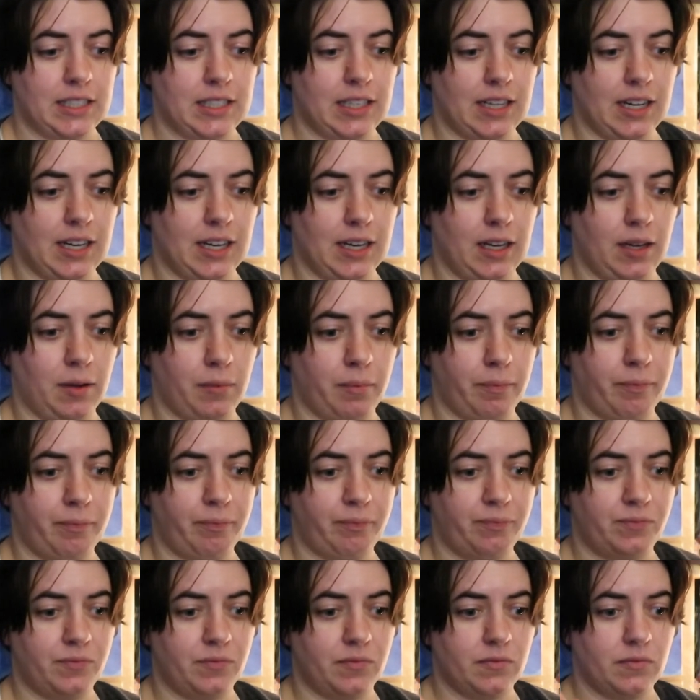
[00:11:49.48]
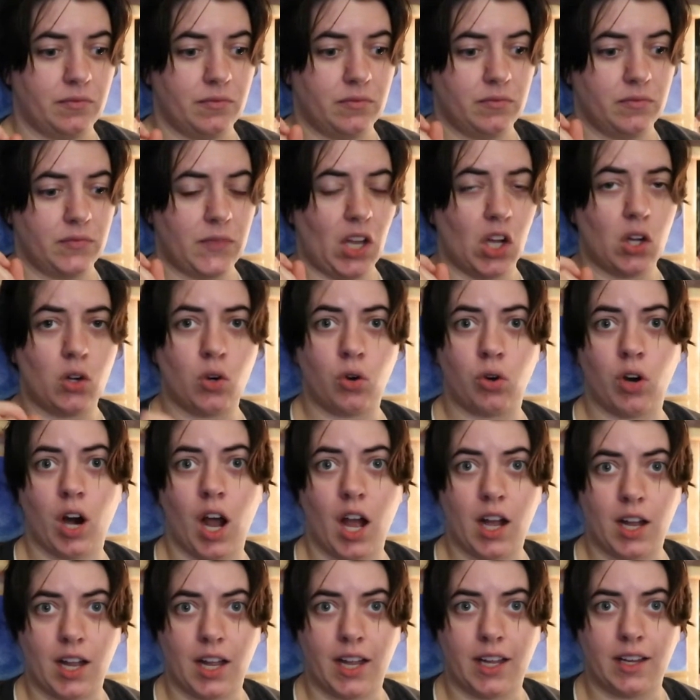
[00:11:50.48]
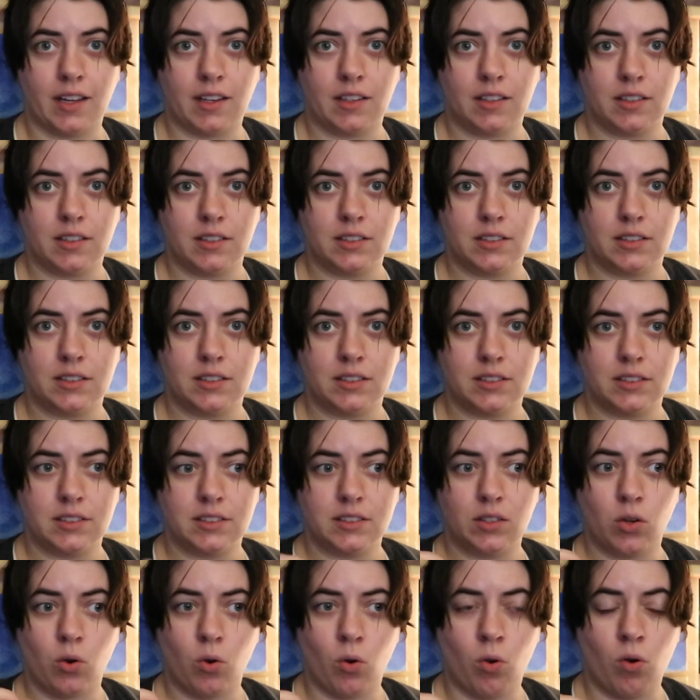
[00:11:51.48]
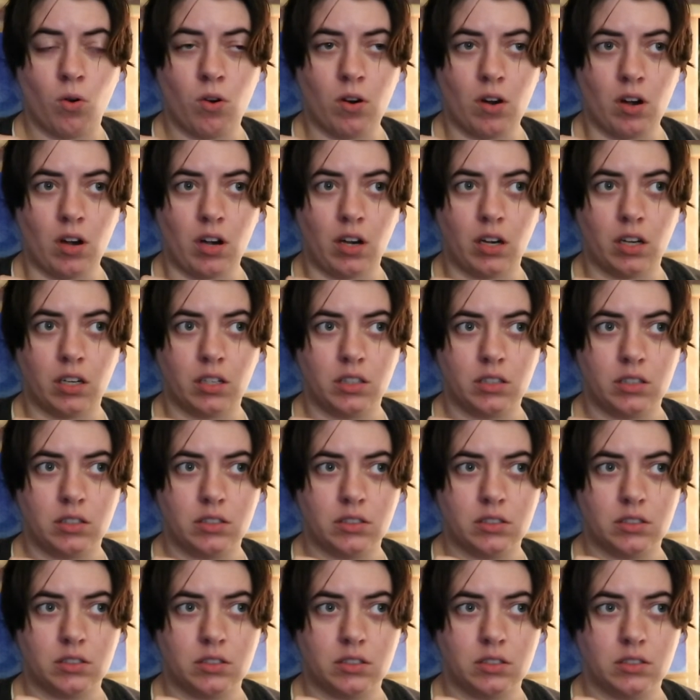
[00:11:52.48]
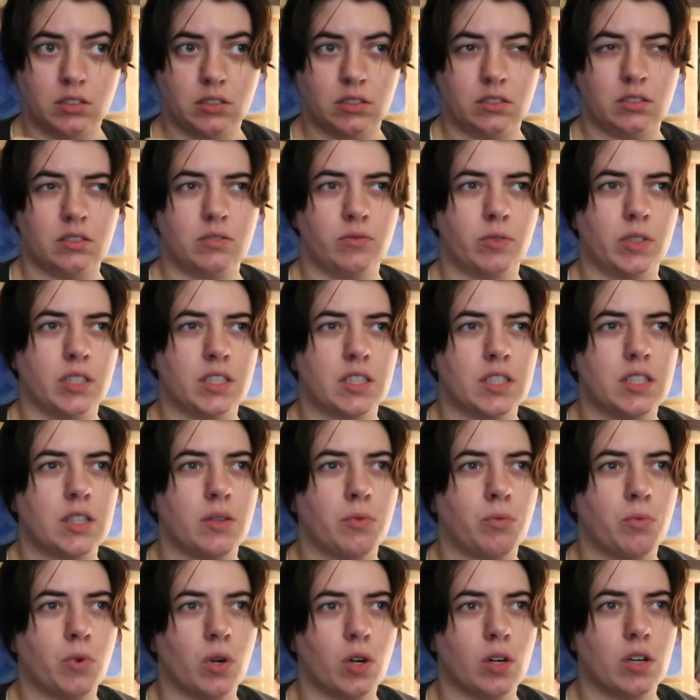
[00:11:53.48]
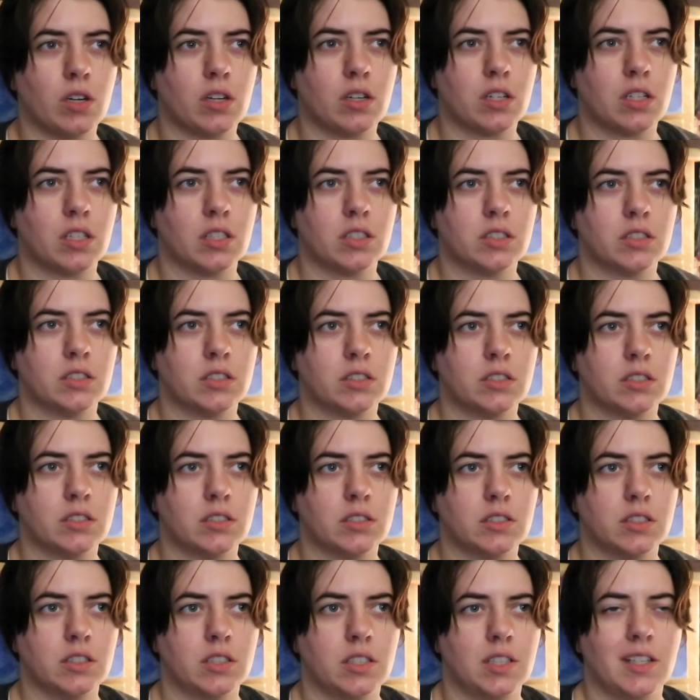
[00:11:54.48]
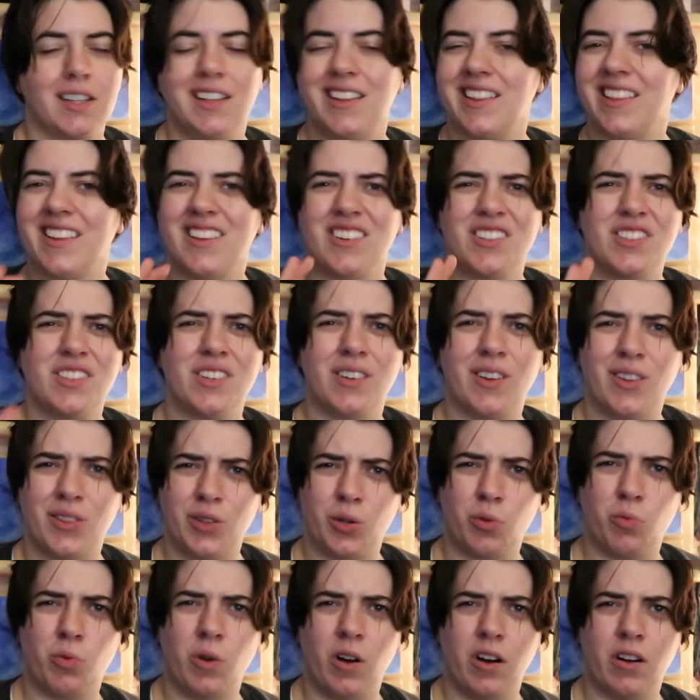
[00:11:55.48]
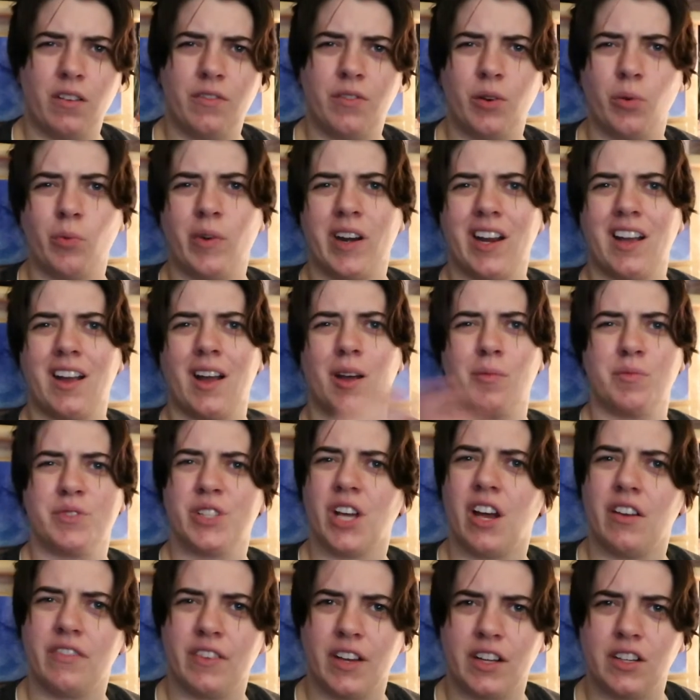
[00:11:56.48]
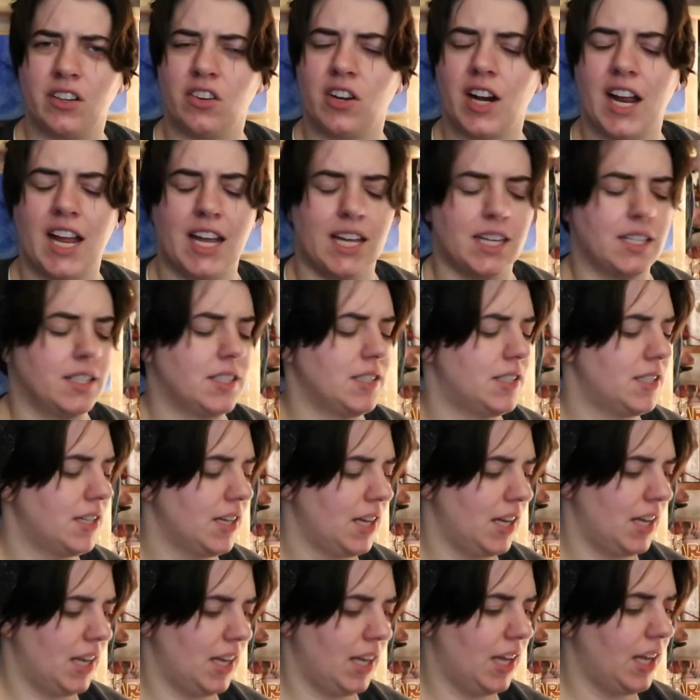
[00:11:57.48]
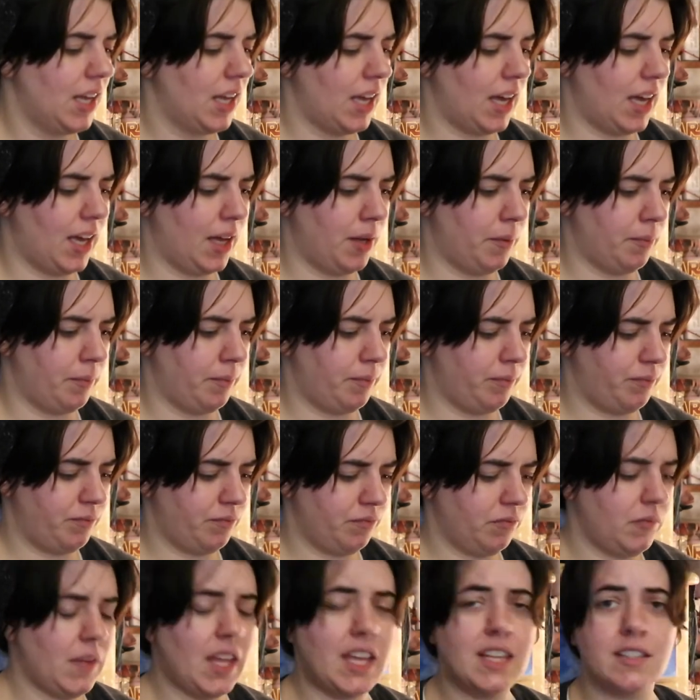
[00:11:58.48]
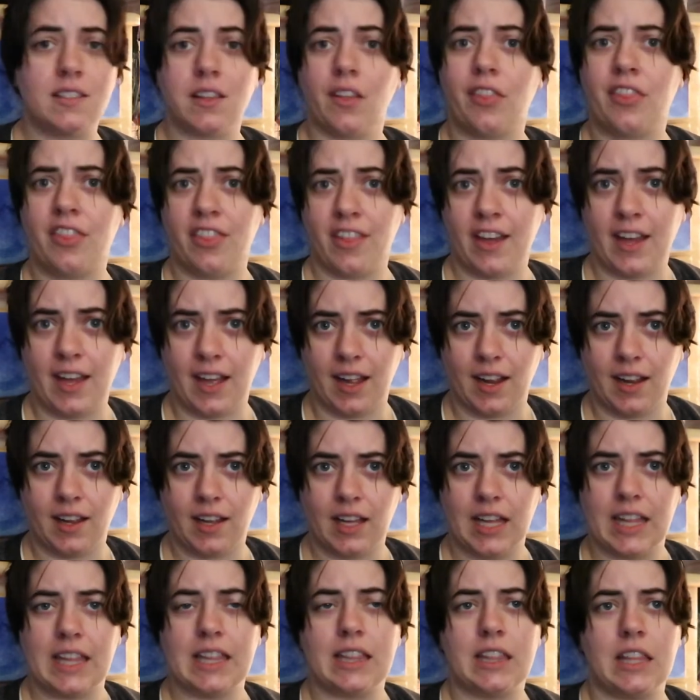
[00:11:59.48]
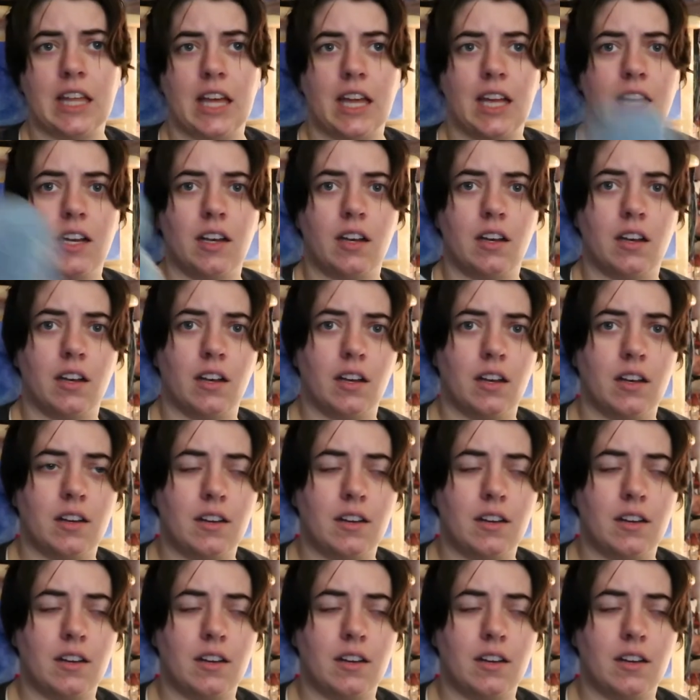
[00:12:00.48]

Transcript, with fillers: um, crocking or what's the word? There's another word for when it comes off on your hands um, is a thing, then